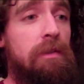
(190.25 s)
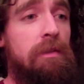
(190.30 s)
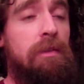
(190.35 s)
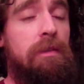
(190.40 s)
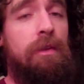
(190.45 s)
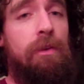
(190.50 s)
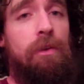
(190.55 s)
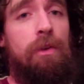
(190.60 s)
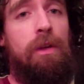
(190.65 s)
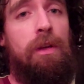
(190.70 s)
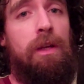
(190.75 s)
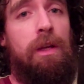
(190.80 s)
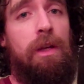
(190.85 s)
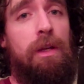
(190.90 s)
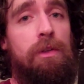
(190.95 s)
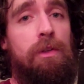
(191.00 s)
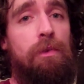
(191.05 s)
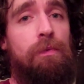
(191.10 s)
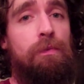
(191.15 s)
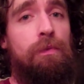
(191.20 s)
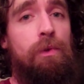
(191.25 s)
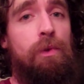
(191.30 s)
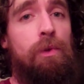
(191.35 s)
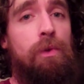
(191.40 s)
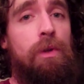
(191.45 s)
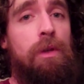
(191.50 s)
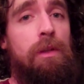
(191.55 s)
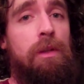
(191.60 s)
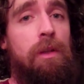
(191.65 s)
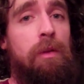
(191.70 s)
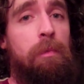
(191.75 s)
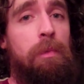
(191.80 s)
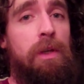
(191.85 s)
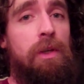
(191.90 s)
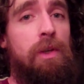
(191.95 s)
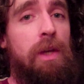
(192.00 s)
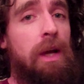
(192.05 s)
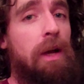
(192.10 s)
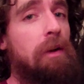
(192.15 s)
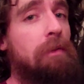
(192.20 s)
It's still gonna get in your food a little
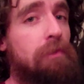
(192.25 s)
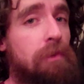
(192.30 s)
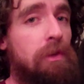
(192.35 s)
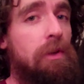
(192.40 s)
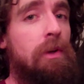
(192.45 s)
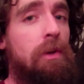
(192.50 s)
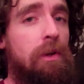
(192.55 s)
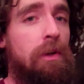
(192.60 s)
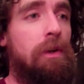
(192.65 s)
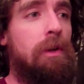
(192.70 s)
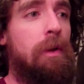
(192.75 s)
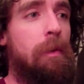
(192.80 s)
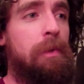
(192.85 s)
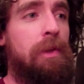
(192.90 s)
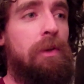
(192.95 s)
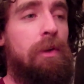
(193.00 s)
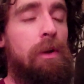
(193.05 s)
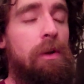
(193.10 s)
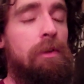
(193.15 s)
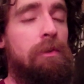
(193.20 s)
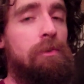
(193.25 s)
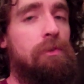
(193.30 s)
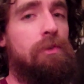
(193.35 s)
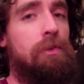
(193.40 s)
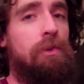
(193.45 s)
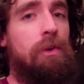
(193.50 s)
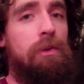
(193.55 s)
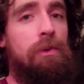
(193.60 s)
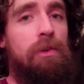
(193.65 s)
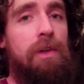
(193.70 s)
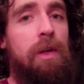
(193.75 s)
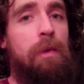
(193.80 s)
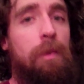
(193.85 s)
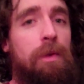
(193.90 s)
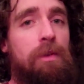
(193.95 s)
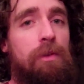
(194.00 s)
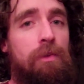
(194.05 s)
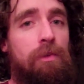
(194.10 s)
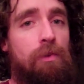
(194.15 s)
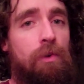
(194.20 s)
bit. You have to. I mean, you're gonna start drinking
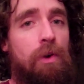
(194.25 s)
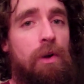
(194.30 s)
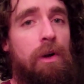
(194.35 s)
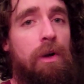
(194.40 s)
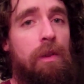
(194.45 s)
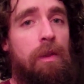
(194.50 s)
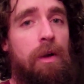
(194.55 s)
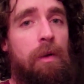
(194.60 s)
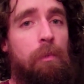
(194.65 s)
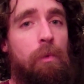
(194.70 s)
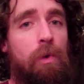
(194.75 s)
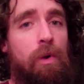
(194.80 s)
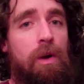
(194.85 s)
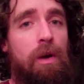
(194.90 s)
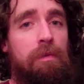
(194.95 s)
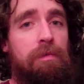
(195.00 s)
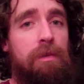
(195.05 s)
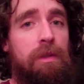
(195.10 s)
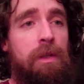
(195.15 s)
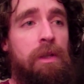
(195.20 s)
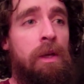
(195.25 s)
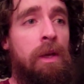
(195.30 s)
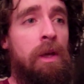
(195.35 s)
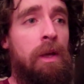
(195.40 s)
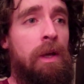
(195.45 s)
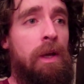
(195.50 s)
with the straw a lot more often,